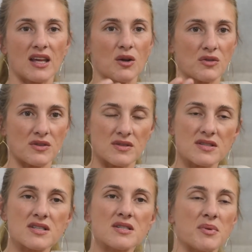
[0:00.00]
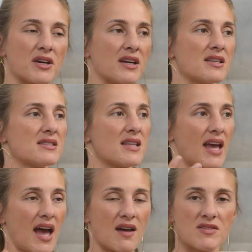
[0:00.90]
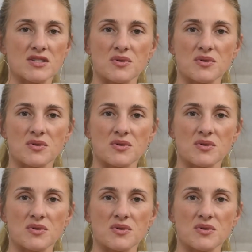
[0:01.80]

They go through this experience. They have this